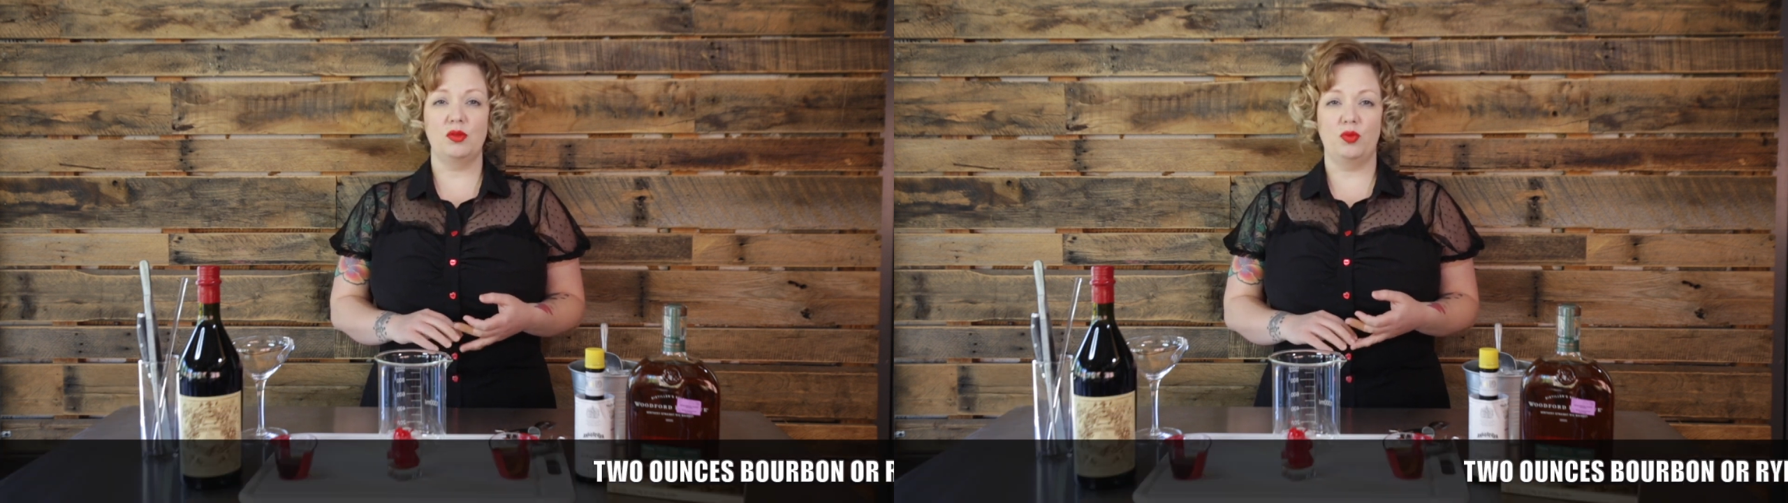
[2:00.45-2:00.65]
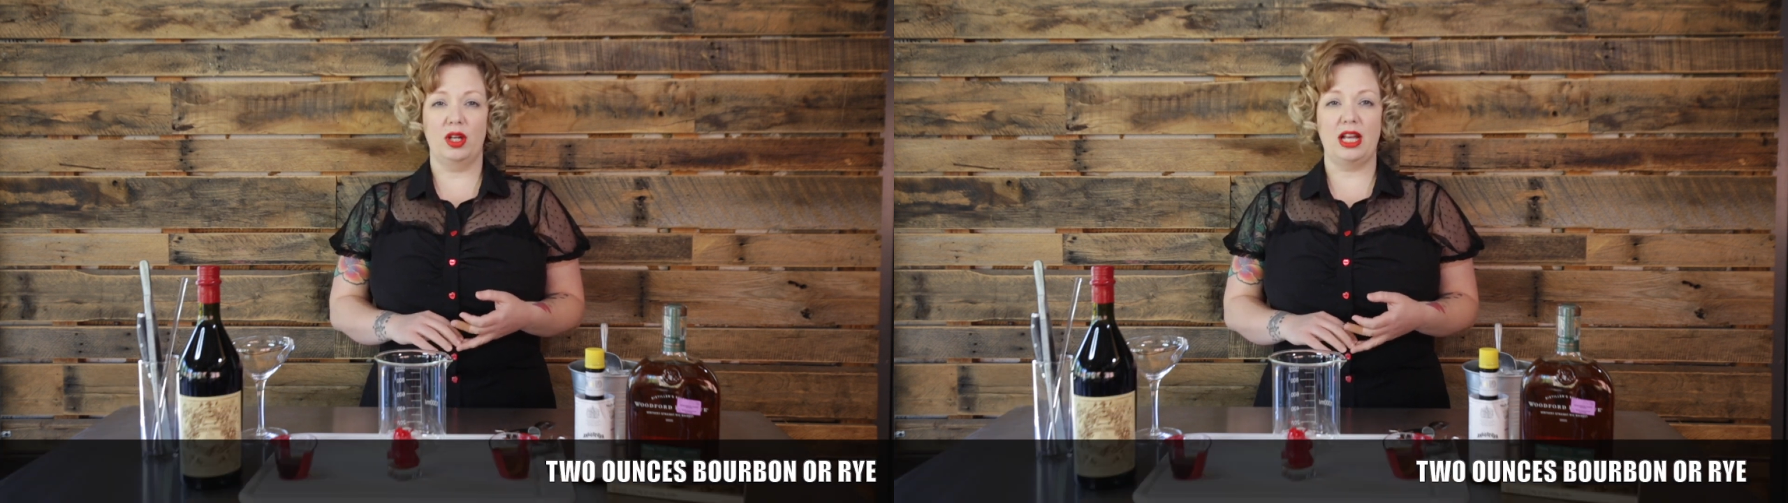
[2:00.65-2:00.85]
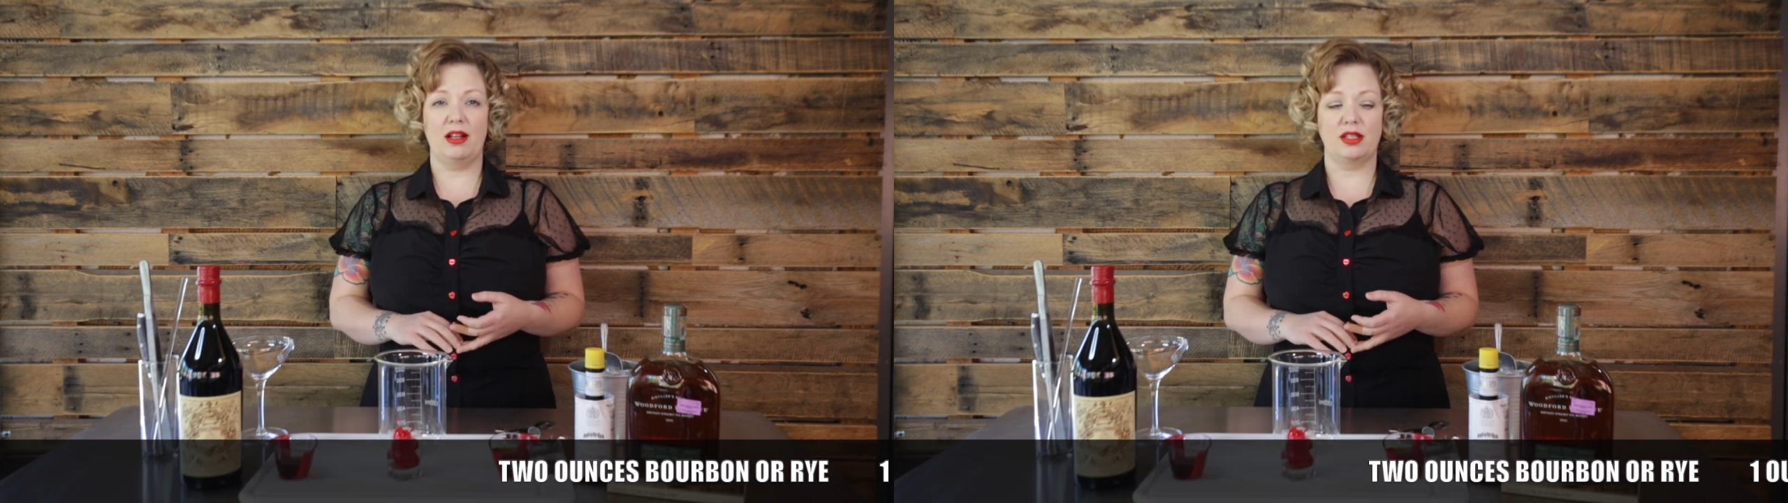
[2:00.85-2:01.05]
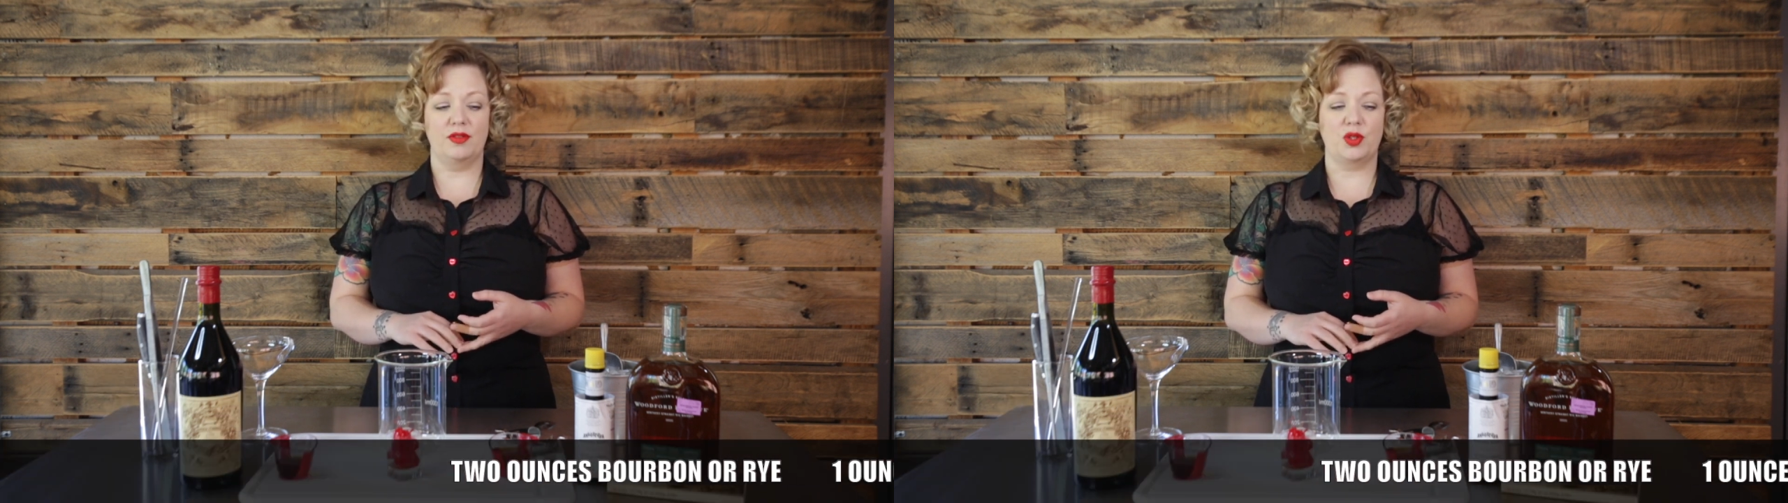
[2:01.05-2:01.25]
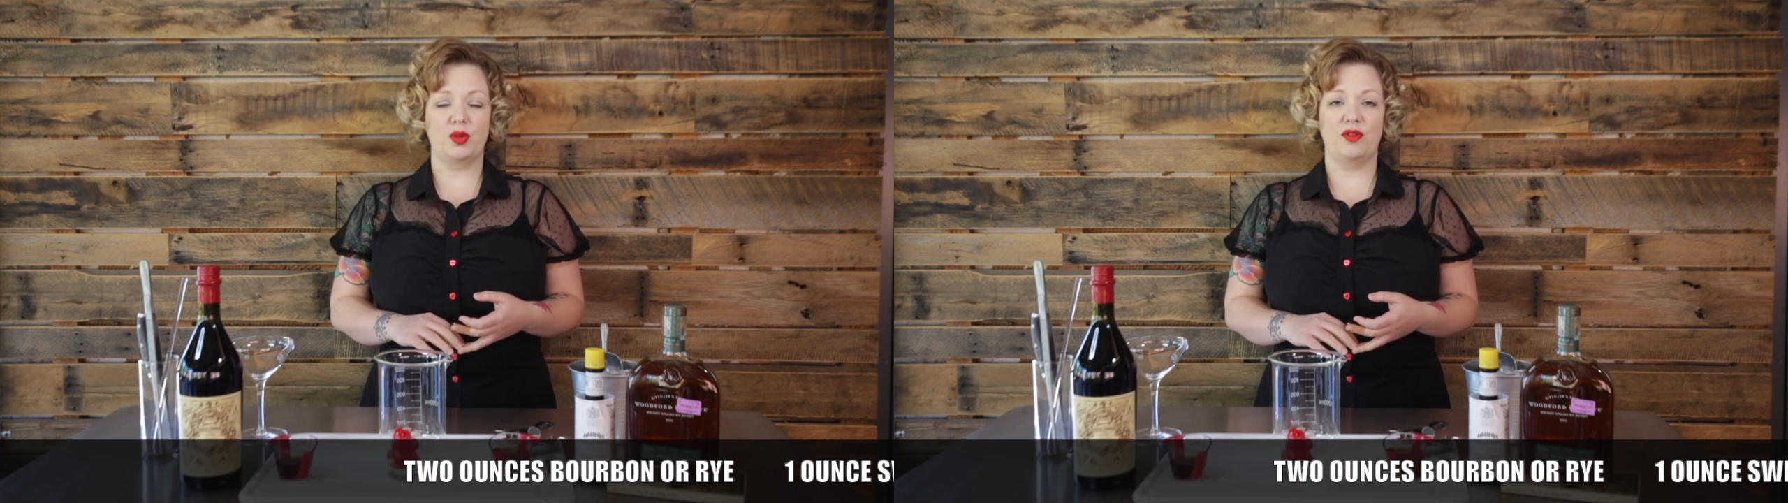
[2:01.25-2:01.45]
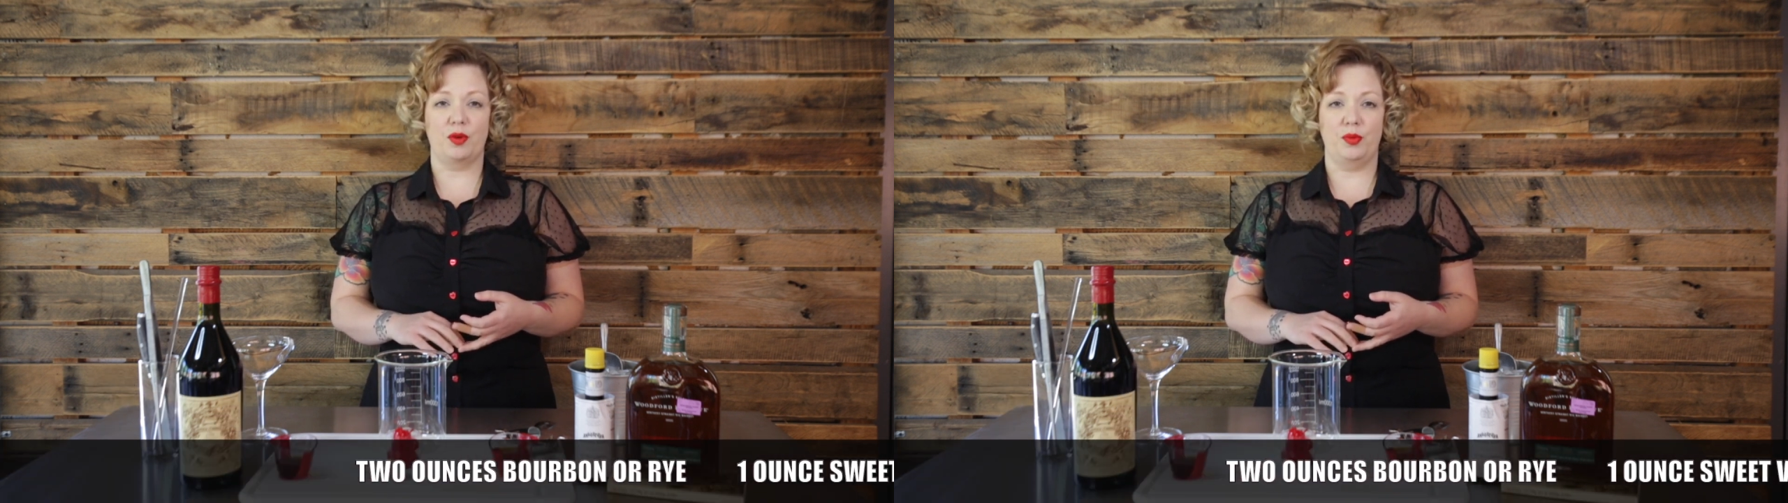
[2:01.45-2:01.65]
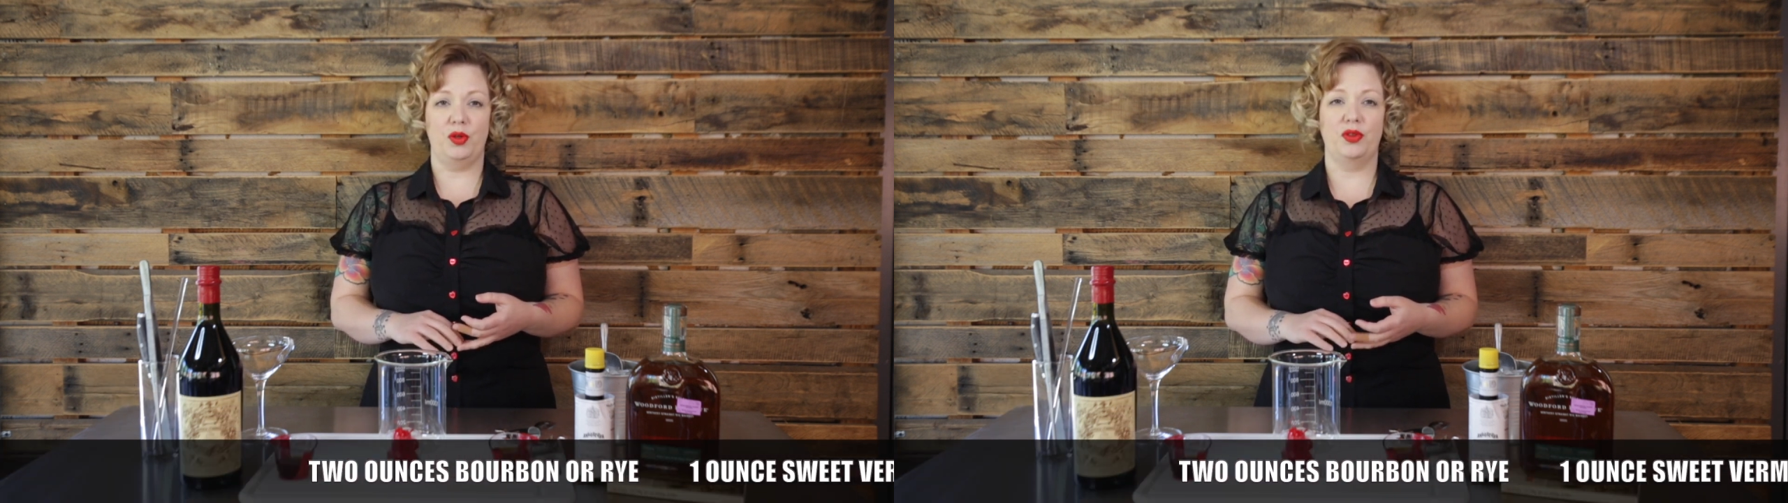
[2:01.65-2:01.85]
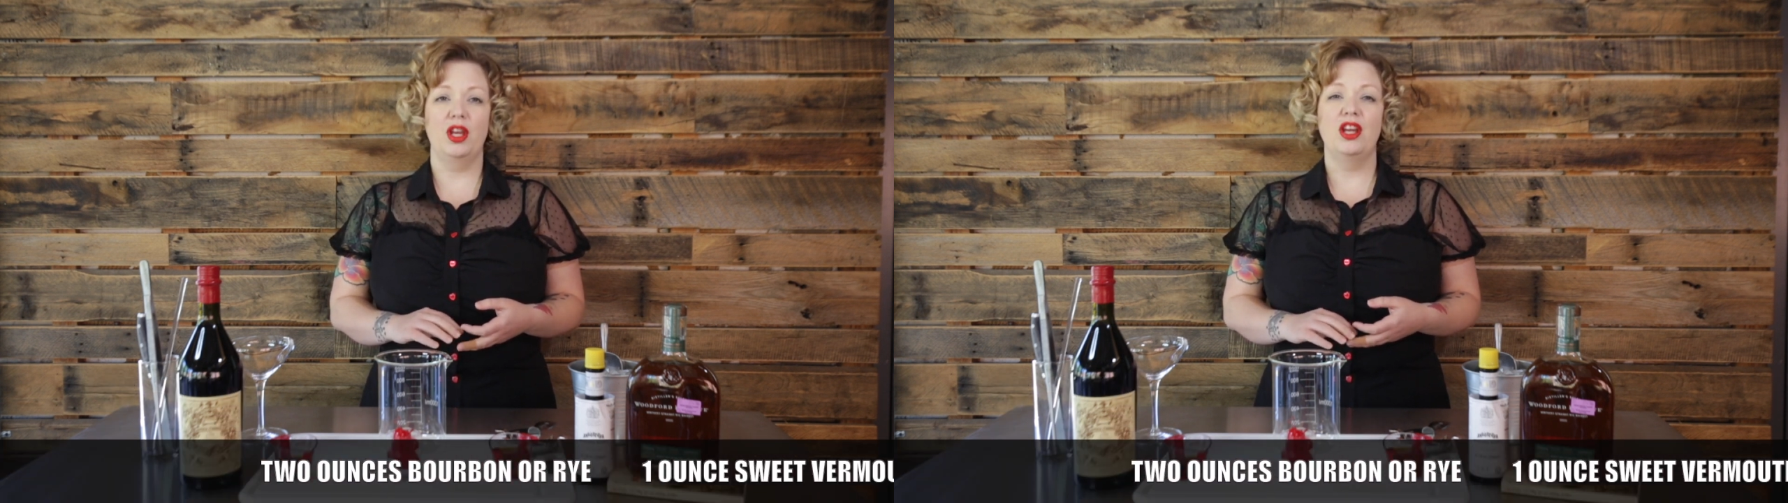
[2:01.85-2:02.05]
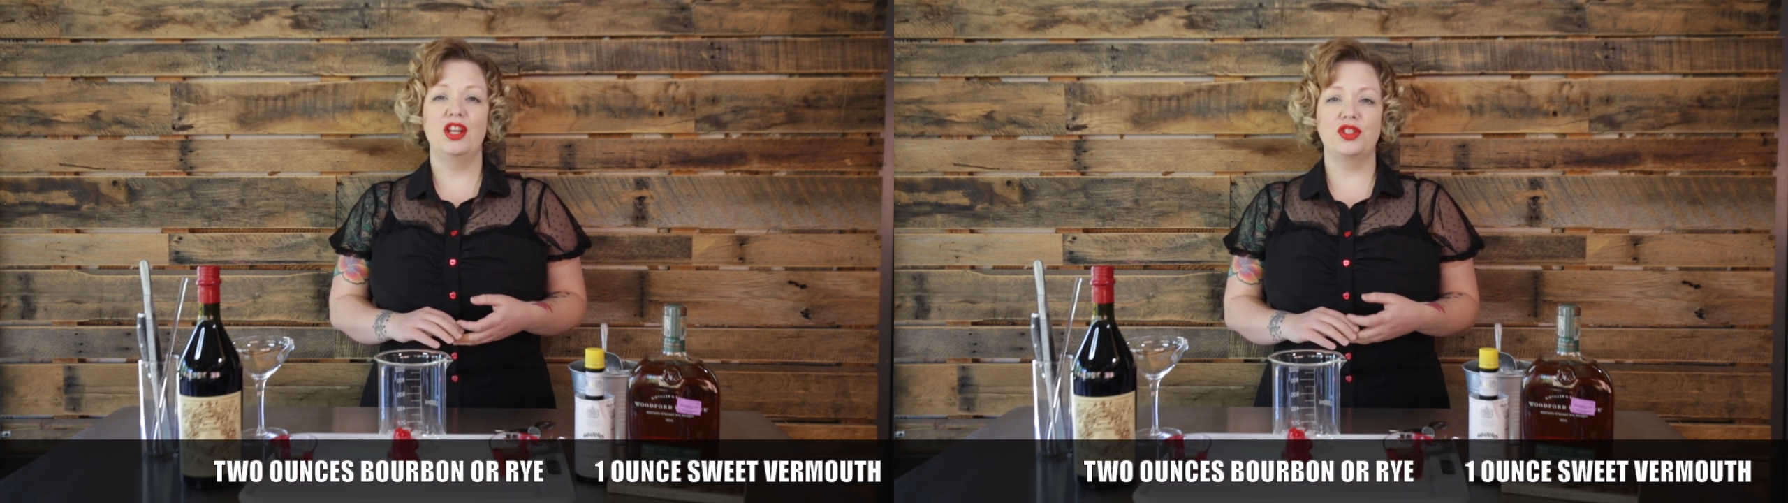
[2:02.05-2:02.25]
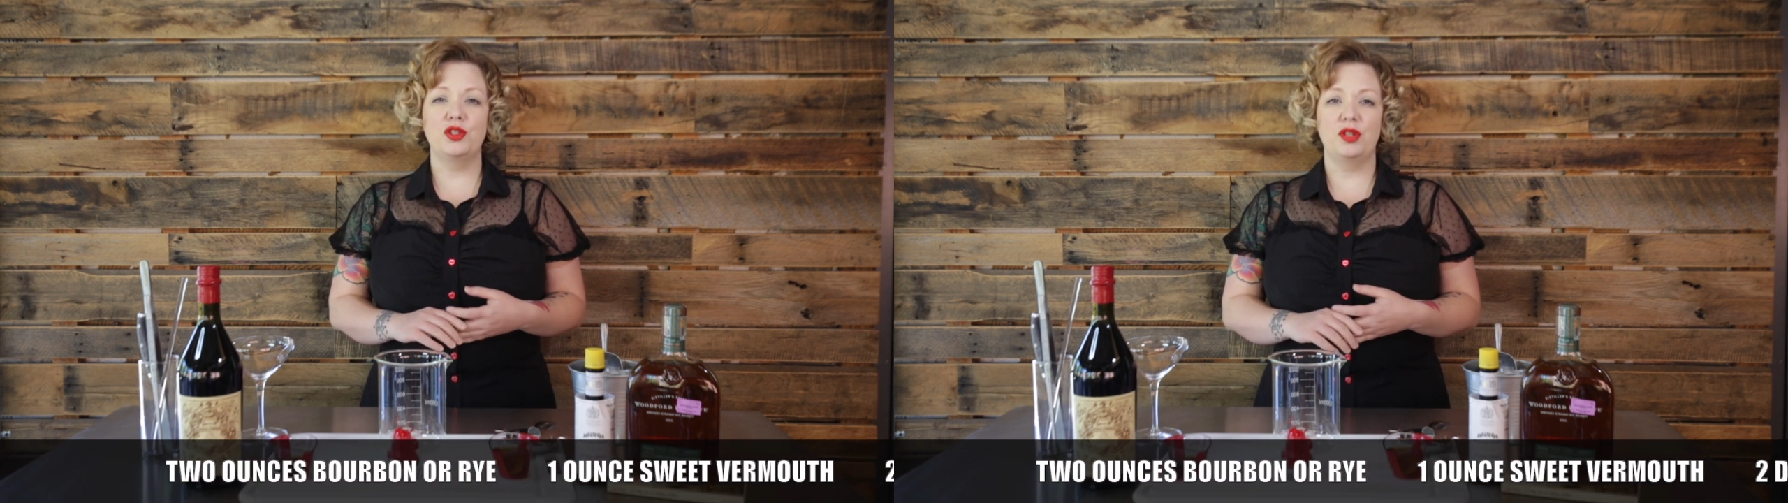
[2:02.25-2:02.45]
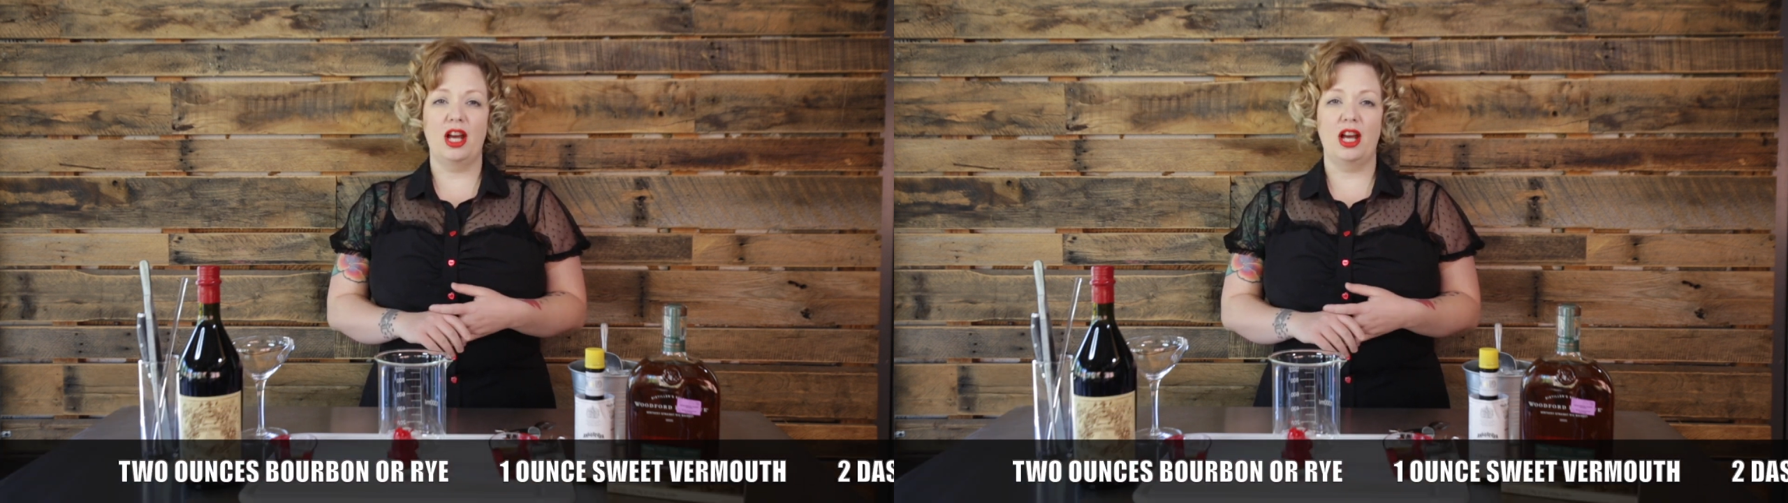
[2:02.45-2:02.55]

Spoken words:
1 ounce of sweet vermouth, and 2